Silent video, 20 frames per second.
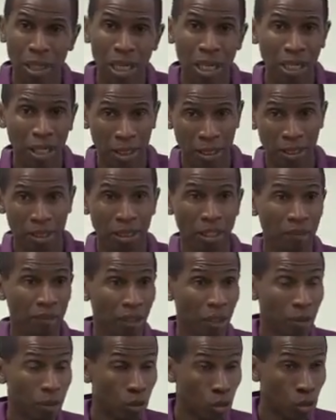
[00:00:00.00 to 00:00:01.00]
mind, a
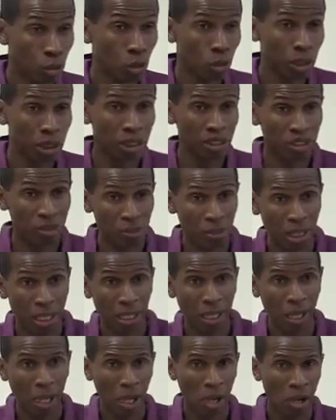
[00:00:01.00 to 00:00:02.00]
very studious
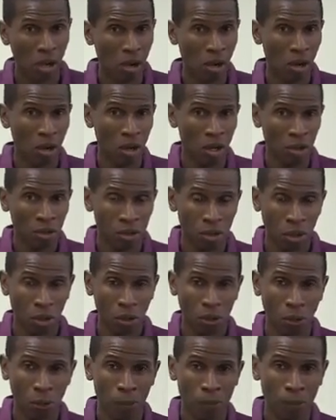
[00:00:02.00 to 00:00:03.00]
mind.
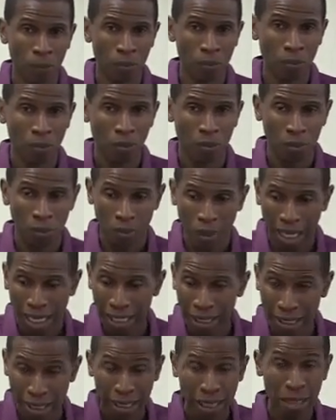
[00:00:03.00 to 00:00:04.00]
So
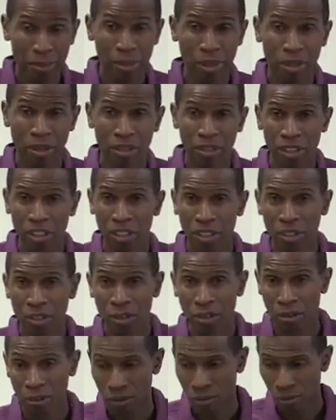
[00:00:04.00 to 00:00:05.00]
I came here in
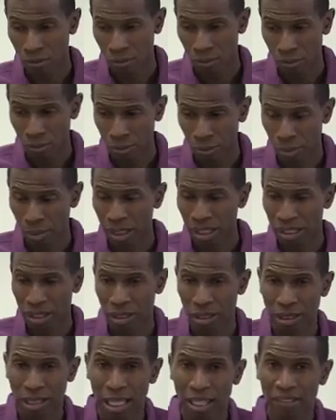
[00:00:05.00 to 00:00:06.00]
this
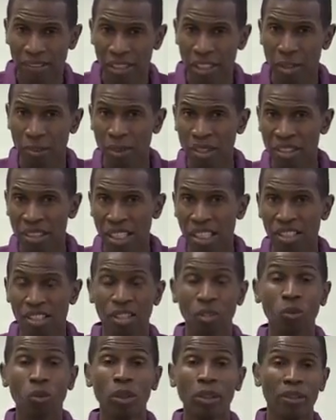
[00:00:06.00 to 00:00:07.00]
present life
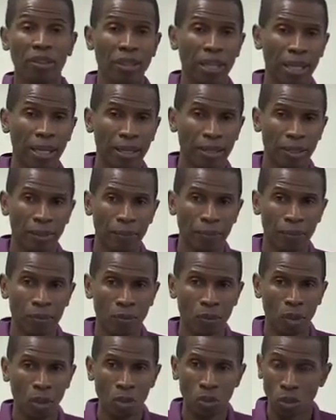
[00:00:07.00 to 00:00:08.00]
dispensation with that.
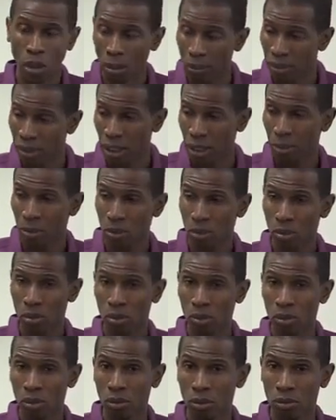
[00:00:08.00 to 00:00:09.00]
So I was able
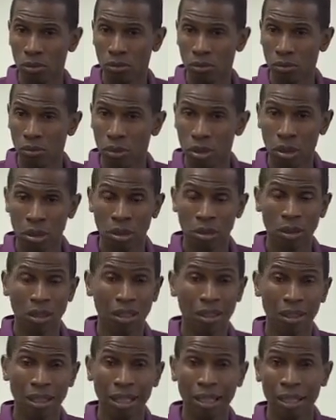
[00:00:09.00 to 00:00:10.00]
to learn
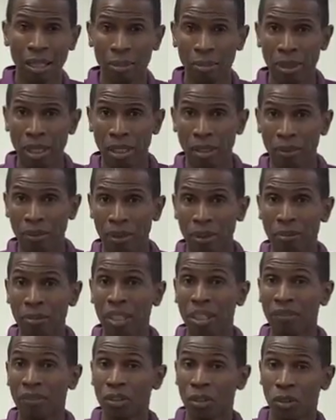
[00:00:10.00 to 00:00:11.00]
a lot about the
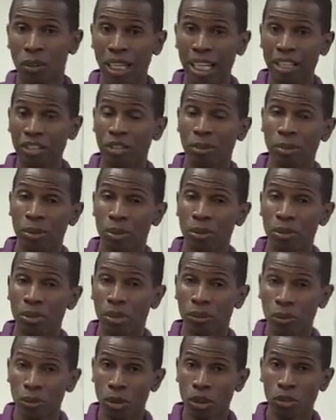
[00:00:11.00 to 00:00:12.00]
metaphysical attributes
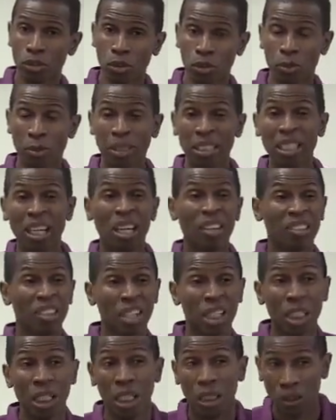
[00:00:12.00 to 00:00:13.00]
of crystals beyond
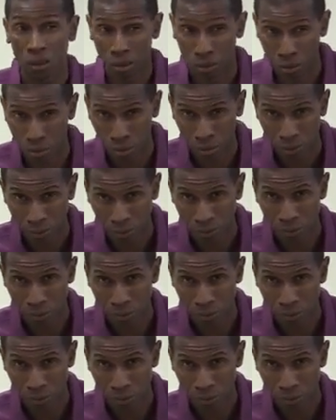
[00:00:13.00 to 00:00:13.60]
their colors.